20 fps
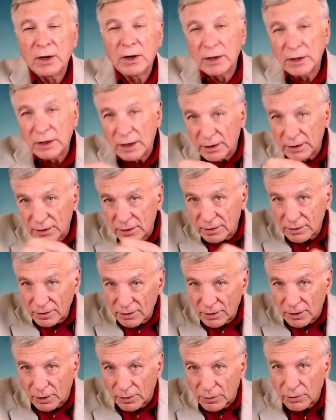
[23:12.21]
And then,
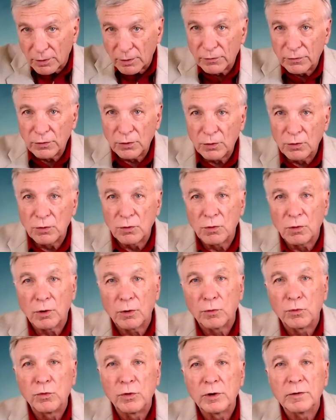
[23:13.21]
you know, there are a few who are
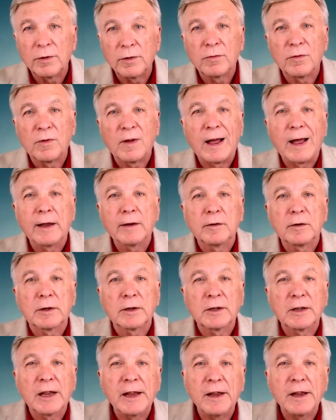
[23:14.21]
really
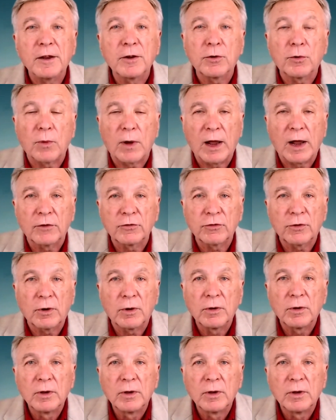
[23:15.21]
violently irrational.